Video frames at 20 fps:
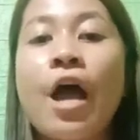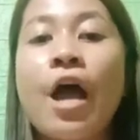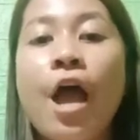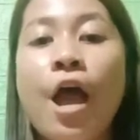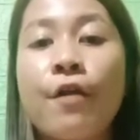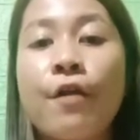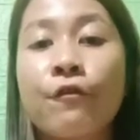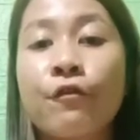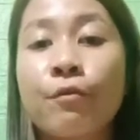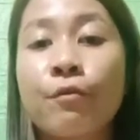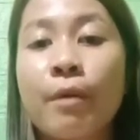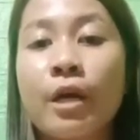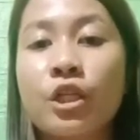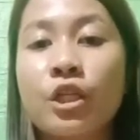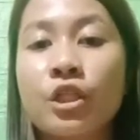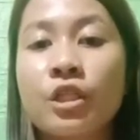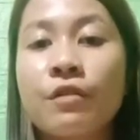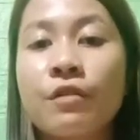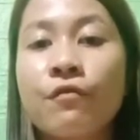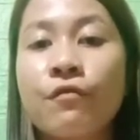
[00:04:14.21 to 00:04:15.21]

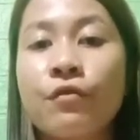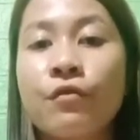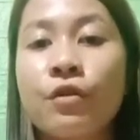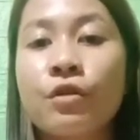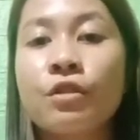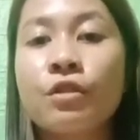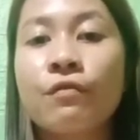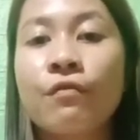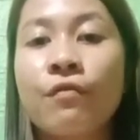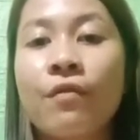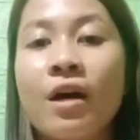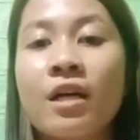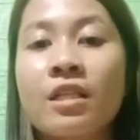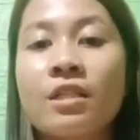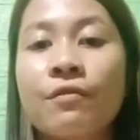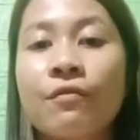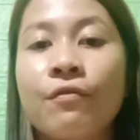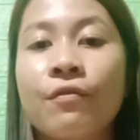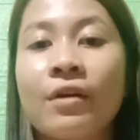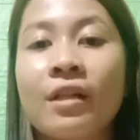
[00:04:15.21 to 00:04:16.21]
information, views,
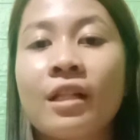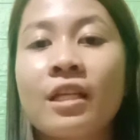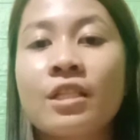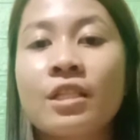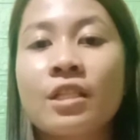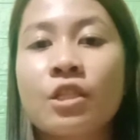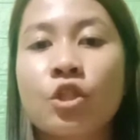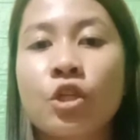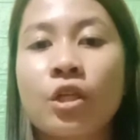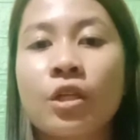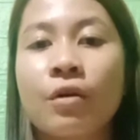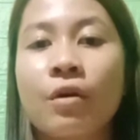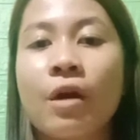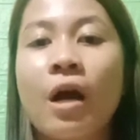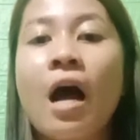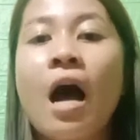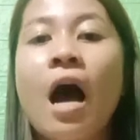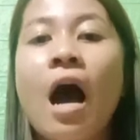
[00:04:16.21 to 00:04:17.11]
facts, feelings, etc.